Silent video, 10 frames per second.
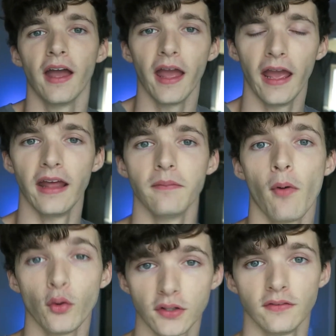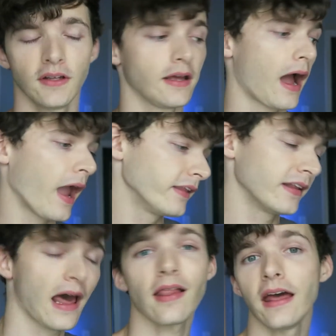and most of it I
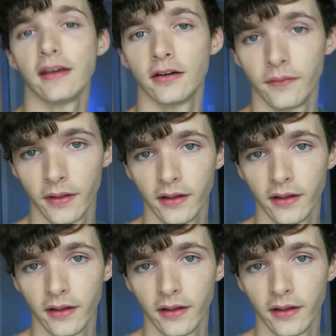did not like.